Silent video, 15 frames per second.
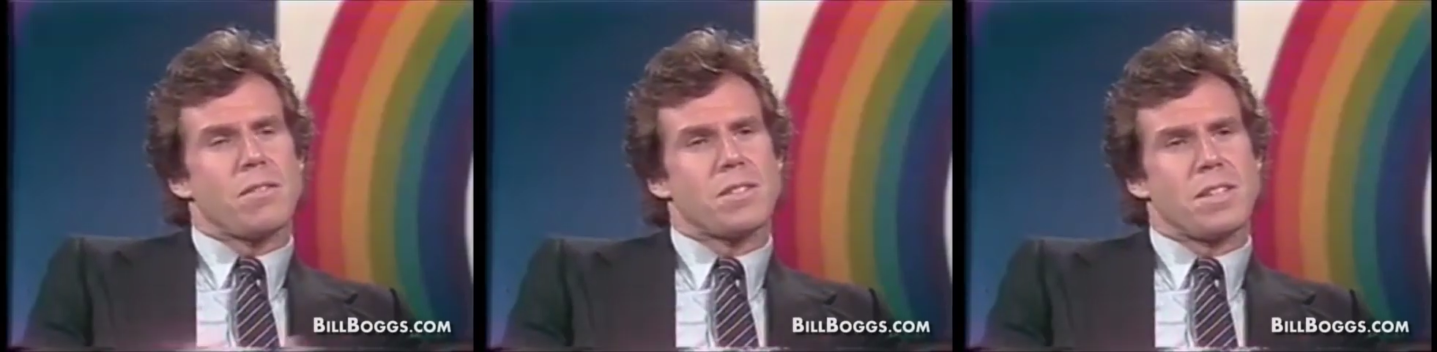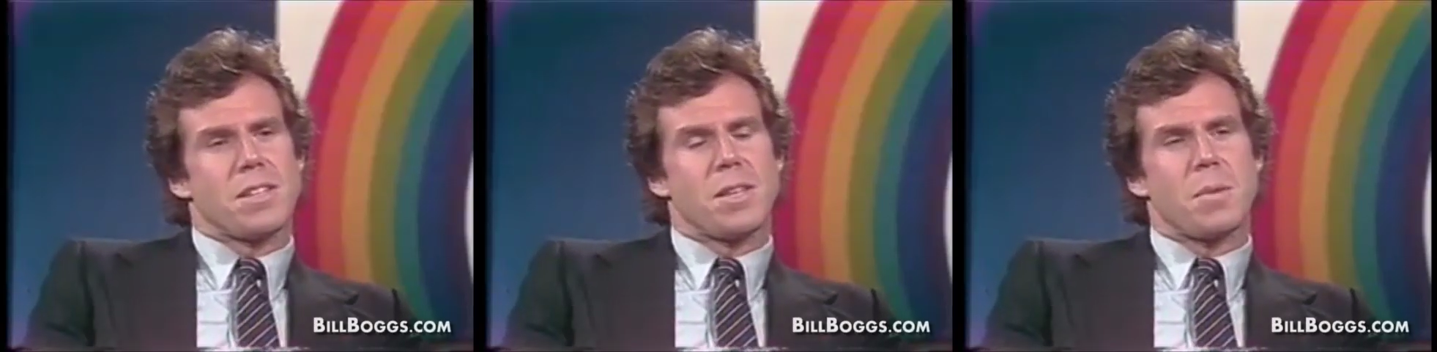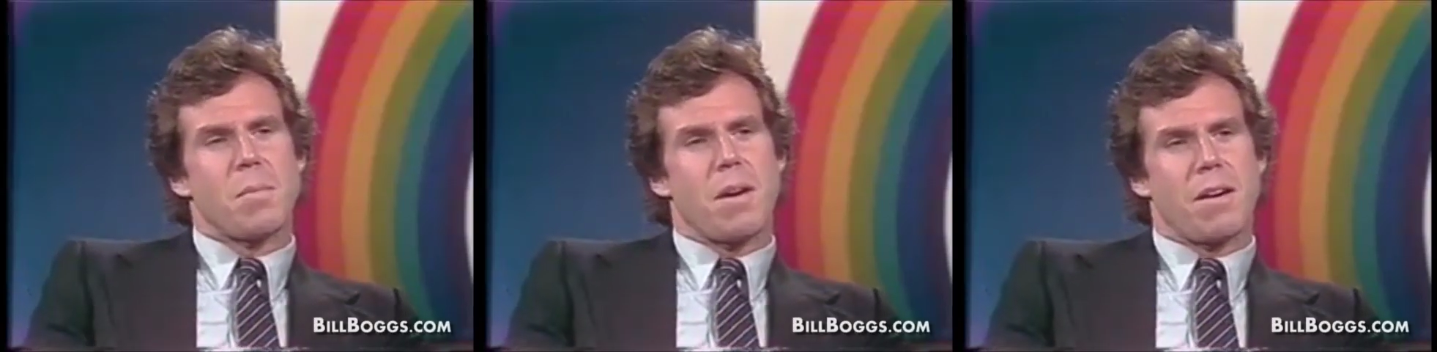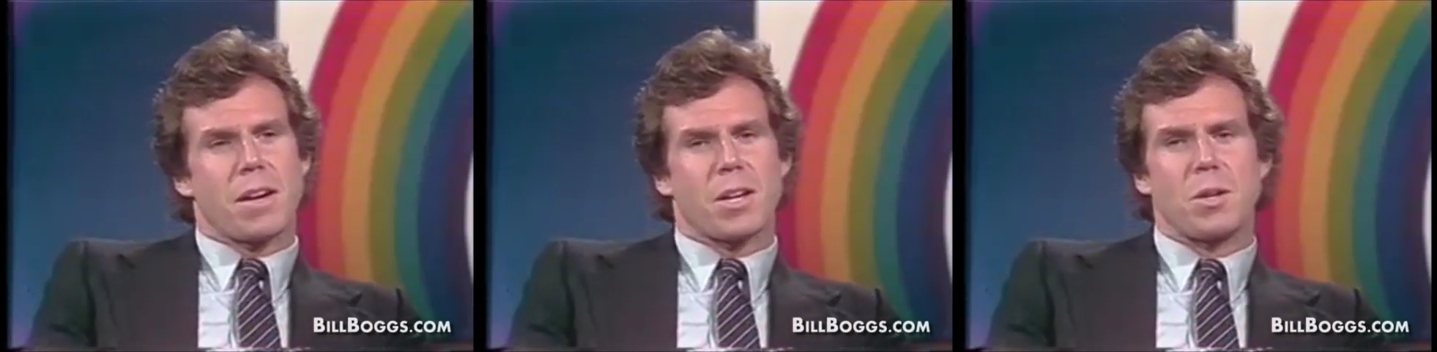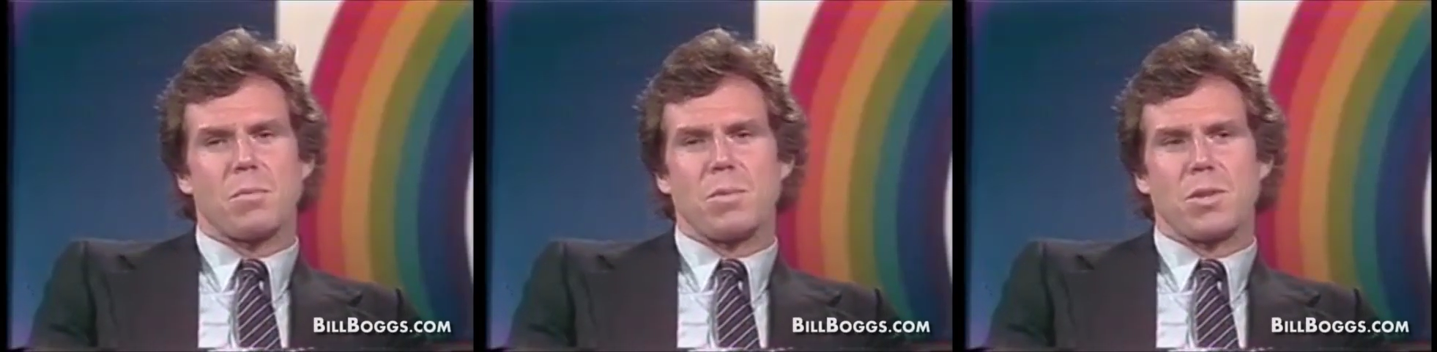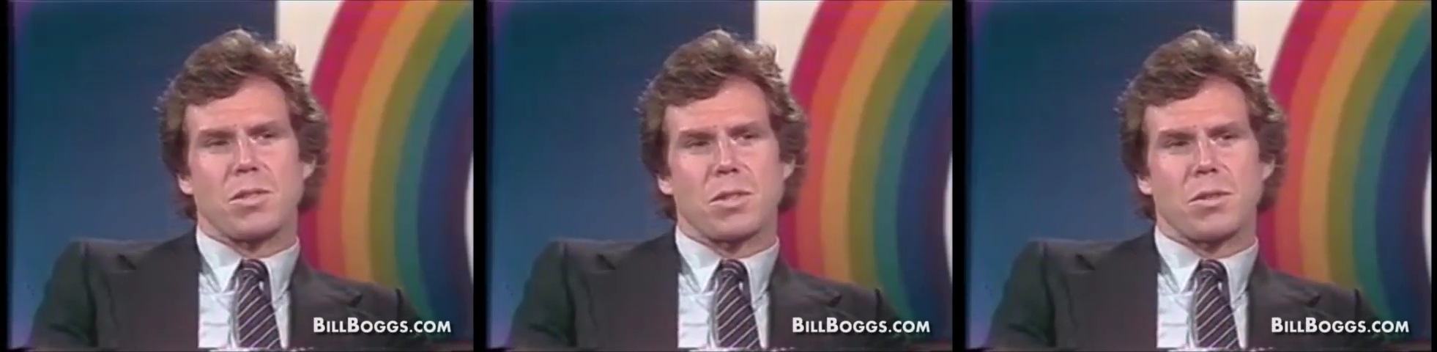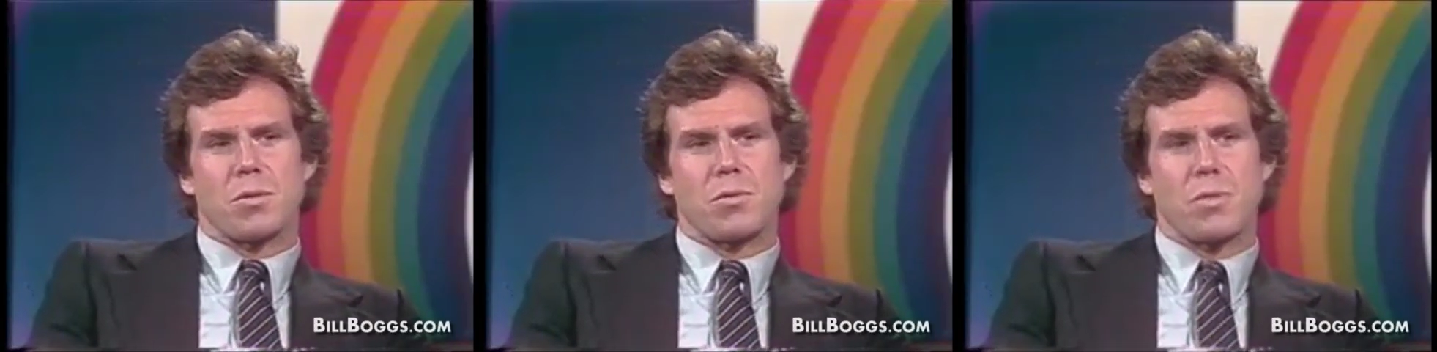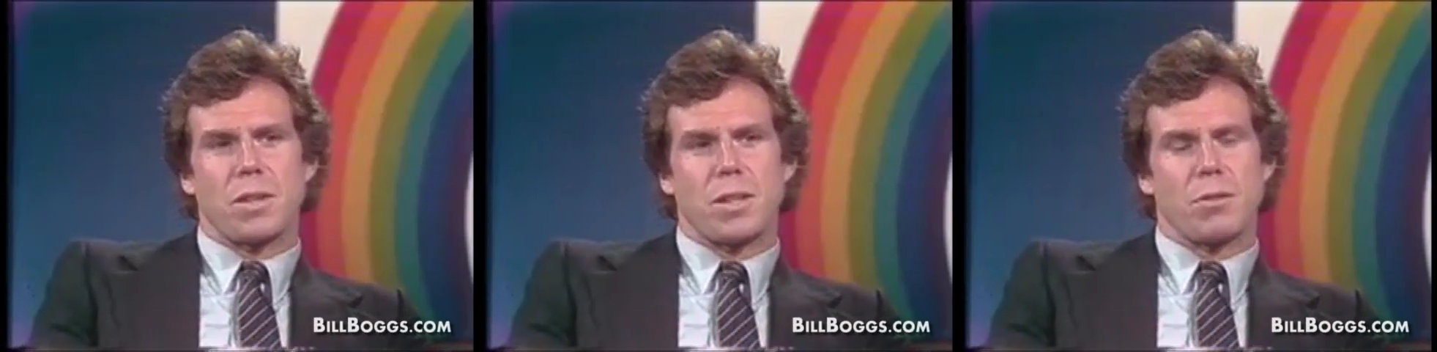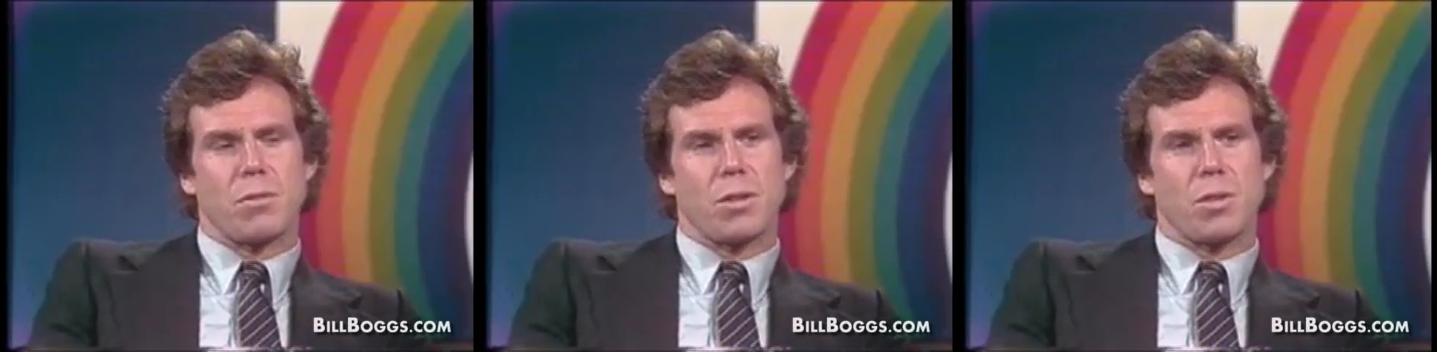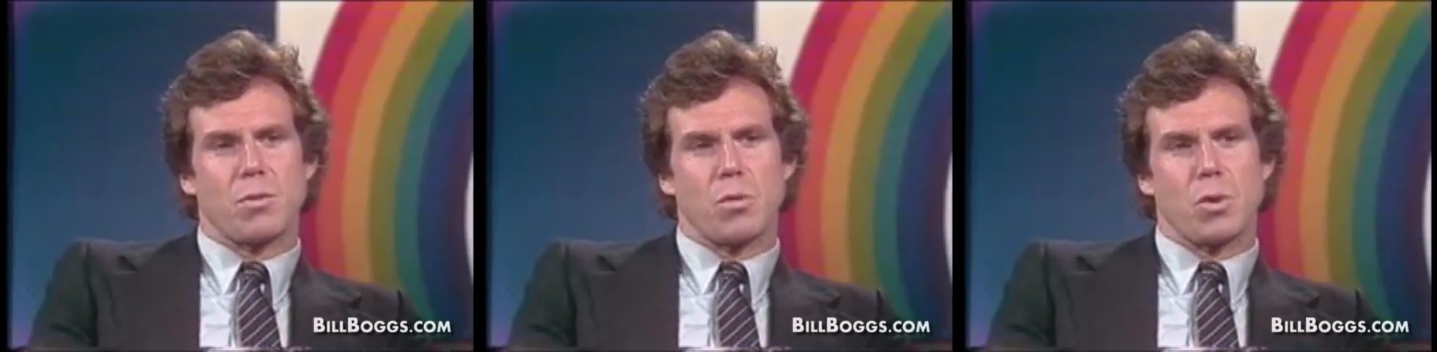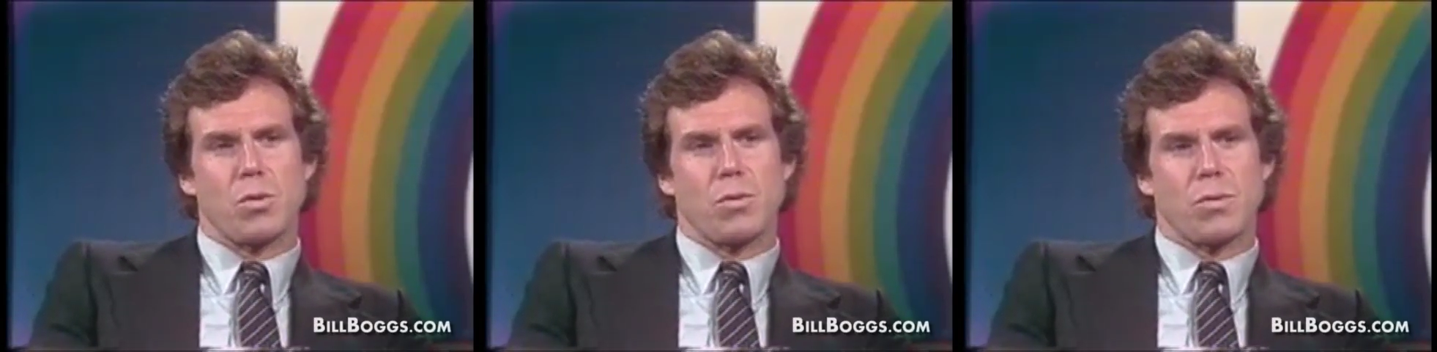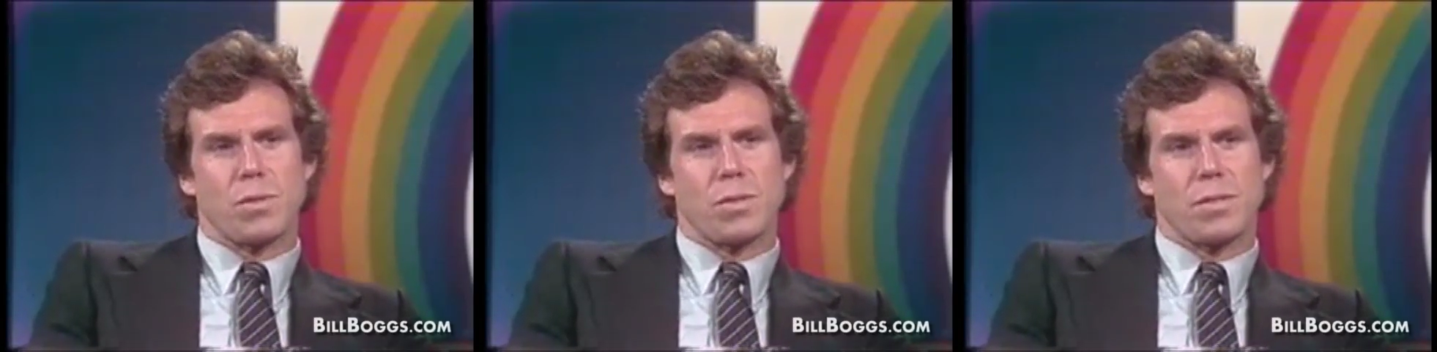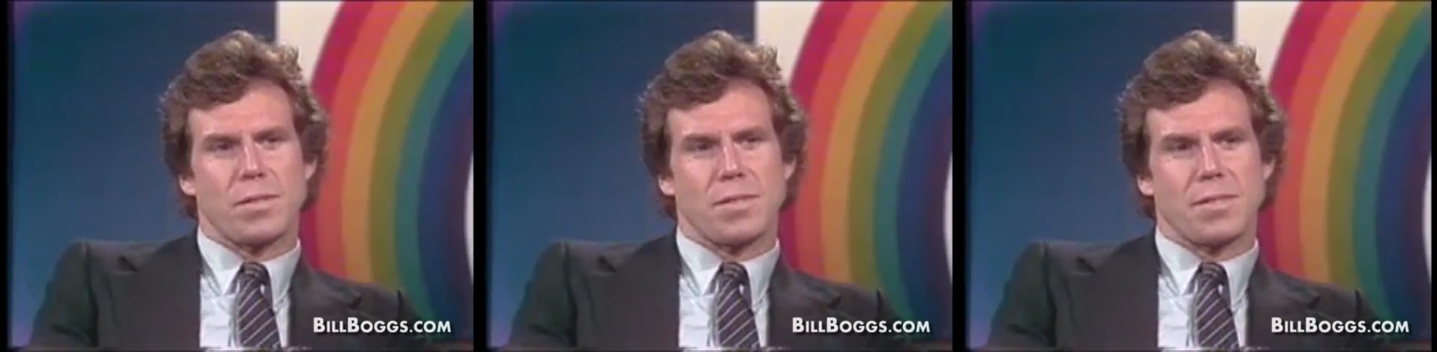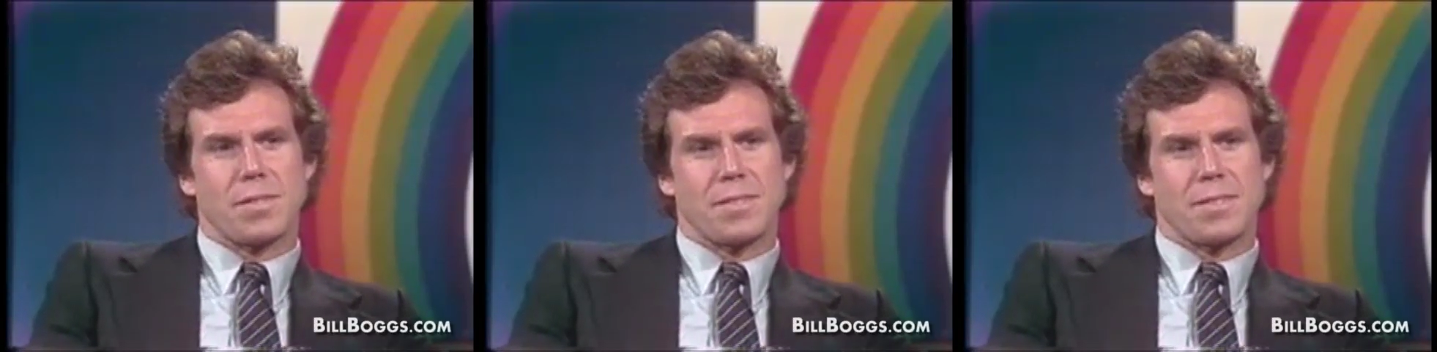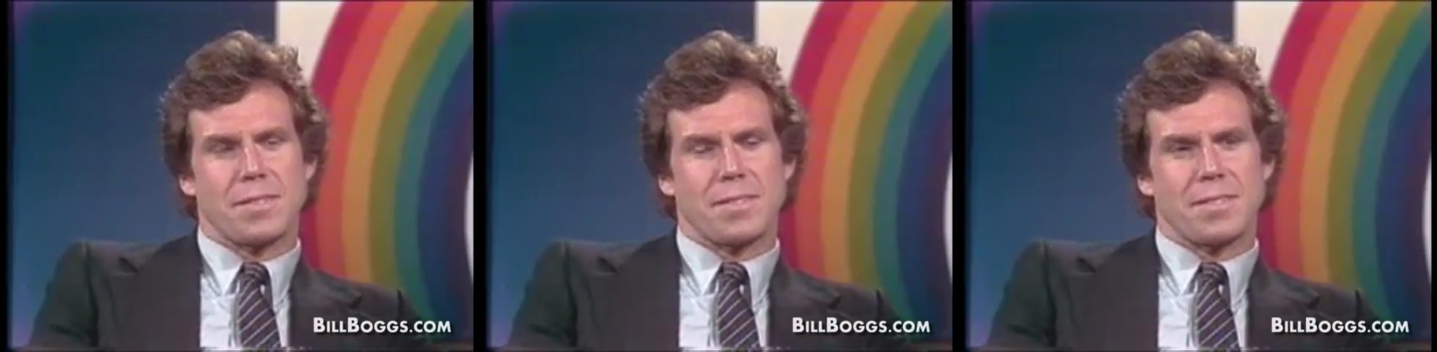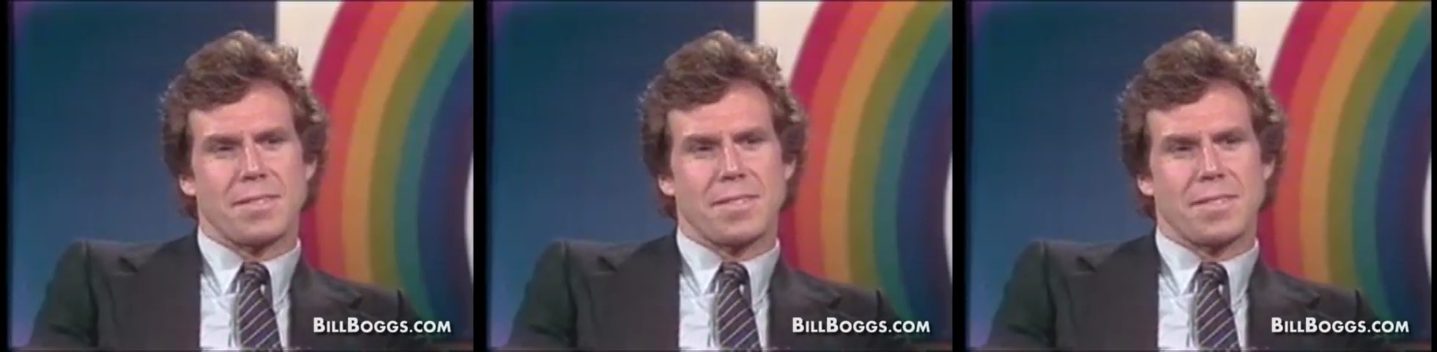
Have you ever seen the American musical Fiddler on the Roof?